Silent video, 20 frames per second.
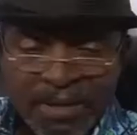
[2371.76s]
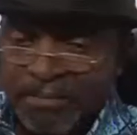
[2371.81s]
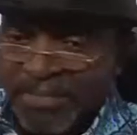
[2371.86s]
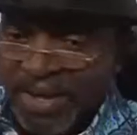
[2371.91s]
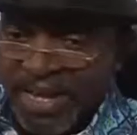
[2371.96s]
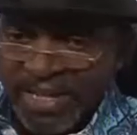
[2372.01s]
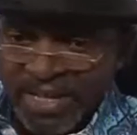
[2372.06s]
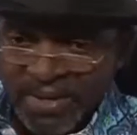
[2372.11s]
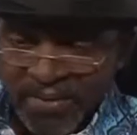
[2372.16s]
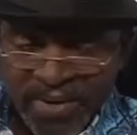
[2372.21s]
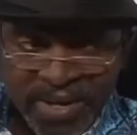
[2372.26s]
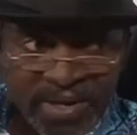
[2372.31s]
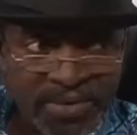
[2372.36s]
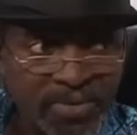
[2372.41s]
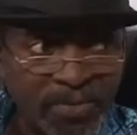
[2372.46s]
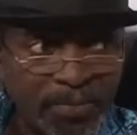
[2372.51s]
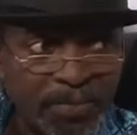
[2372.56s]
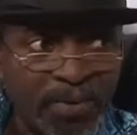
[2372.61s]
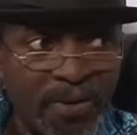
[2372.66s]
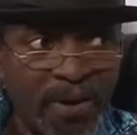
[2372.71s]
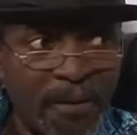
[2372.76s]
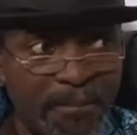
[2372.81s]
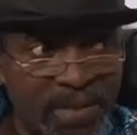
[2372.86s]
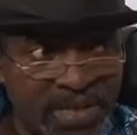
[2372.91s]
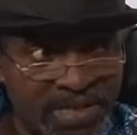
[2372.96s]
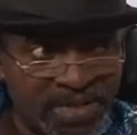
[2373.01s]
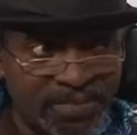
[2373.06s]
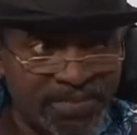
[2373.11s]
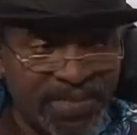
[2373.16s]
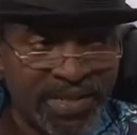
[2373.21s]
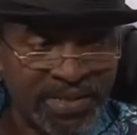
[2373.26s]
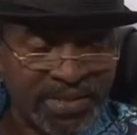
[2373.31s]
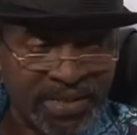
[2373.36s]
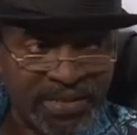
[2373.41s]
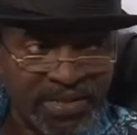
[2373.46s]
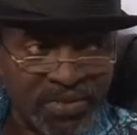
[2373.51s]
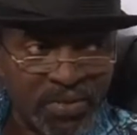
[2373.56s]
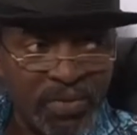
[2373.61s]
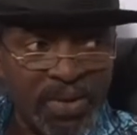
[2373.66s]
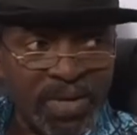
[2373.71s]
By the way, you promised me
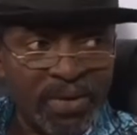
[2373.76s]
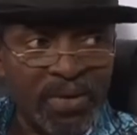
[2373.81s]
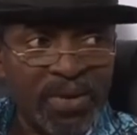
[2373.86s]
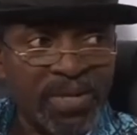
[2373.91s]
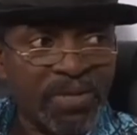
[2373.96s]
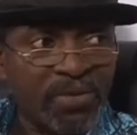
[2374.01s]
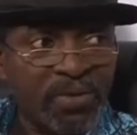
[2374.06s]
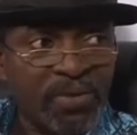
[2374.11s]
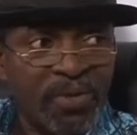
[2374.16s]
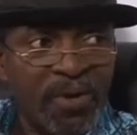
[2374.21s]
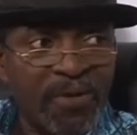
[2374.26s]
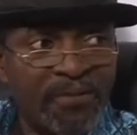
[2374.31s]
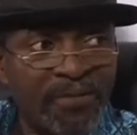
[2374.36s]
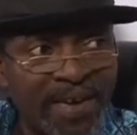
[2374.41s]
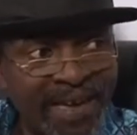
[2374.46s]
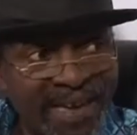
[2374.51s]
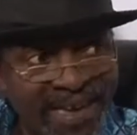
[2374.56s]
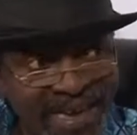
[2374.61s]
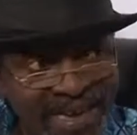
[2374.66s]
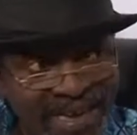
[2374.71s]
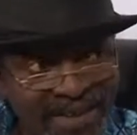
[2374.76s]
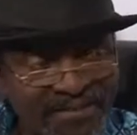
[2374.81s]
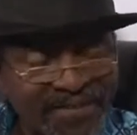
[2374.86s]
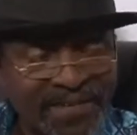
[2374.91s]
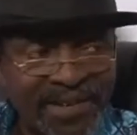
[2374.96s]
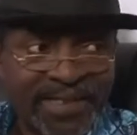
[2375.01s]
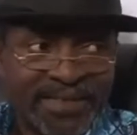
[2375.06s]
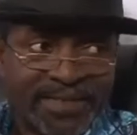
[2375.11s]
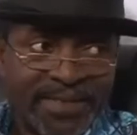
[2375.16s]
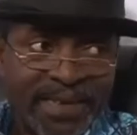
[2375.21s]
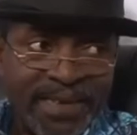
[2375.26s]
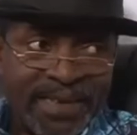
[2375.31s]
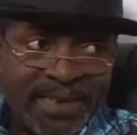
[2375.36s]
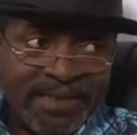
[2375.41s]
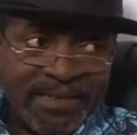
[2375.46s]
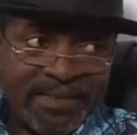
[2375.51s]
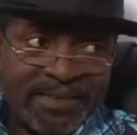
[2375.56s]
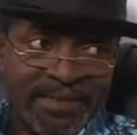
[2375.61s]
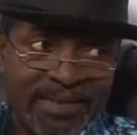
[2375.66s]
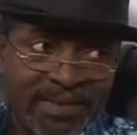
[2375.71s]
that you were going to cover everything.
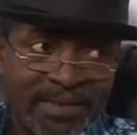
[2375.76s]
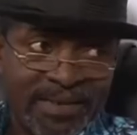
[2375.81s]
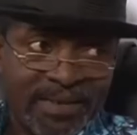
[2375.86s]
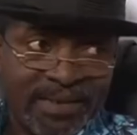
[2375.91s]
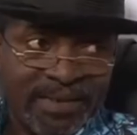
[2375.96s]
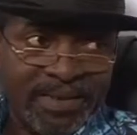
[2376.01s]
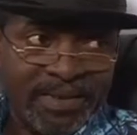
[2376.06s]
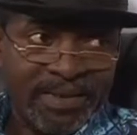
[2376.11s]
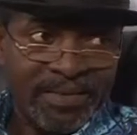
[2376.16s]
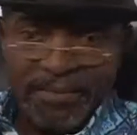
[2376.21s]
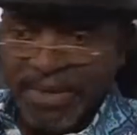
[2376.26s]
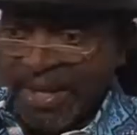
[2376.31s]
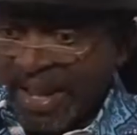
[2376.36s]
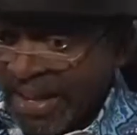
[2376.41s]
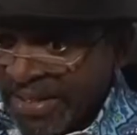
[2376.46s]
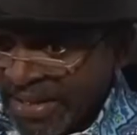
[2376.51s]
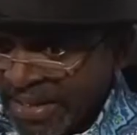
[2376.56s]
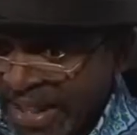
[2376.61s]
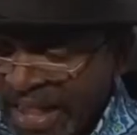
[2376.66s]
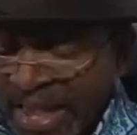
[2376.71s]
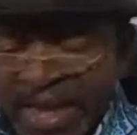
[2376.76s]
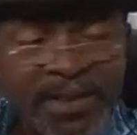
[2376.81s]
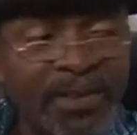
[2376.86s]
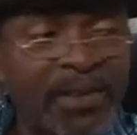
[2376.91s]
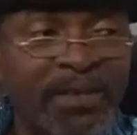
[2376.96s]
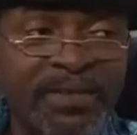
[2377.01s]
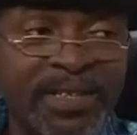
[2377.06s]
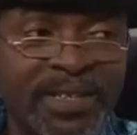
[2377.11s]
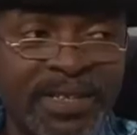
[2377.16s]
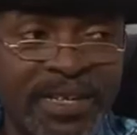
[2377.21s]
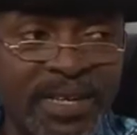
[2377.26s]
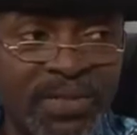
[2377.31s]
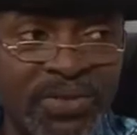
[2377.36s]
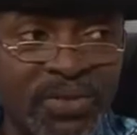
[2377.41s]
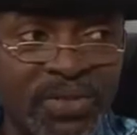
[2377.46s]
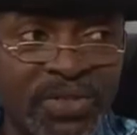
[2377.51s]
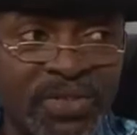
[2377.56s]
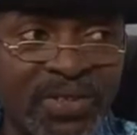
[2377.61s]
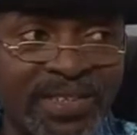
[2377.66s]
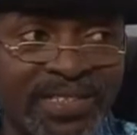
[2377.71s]
But at the end of the day,
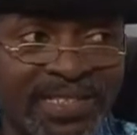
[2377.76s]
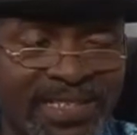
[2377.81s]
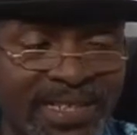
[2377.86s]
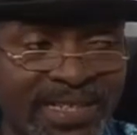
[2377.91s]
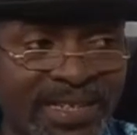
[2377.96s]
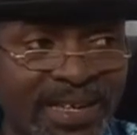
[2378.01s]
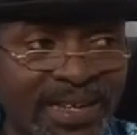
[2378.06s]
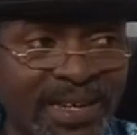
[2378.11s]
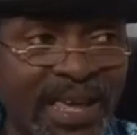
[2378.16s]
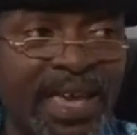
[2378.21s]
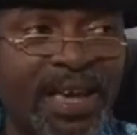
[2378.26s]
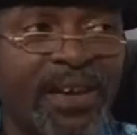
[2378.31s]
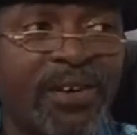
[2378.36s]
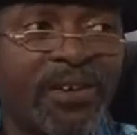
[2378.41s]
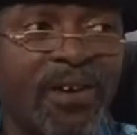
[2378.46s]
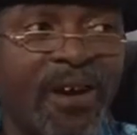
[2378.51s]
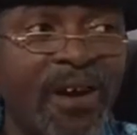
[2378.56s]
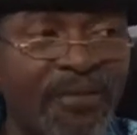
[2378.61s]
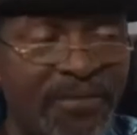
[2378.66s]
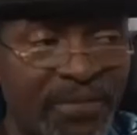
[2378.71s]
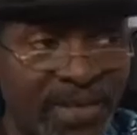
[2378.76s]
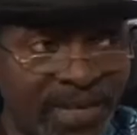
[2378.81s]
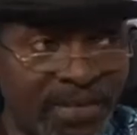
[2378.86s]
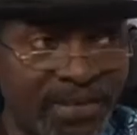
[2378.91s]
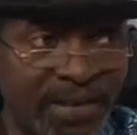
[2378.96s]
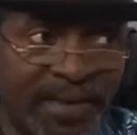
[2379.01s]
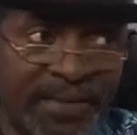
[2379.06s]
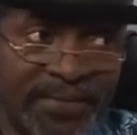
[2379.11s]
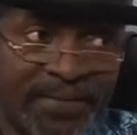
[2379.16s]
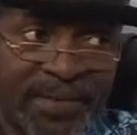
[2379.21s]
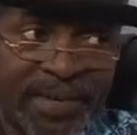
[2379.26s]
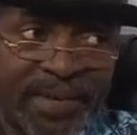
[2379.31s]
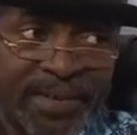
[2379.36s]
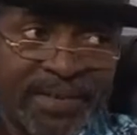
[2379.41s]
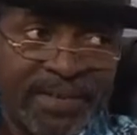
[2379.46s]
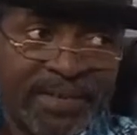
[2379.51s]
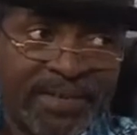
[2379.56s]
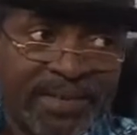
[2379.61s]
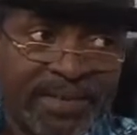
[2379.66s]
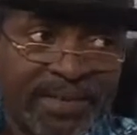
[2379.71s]
you succeeded in covering nothing.